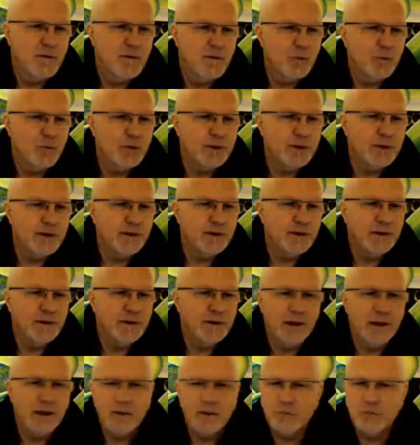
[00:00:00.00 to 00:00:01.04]

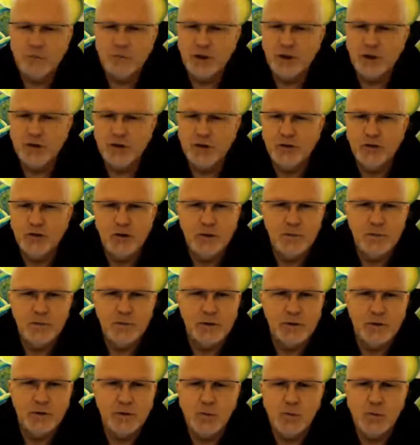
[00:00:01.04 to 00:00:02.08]
Regina, can you tell me
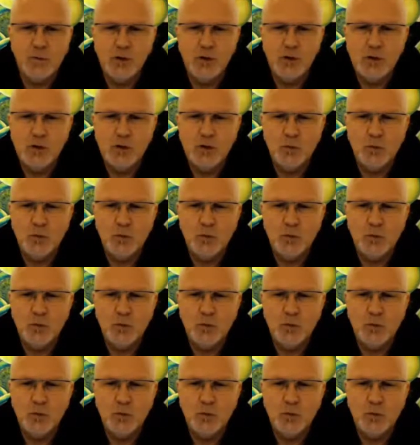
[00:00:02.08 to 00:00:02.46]
more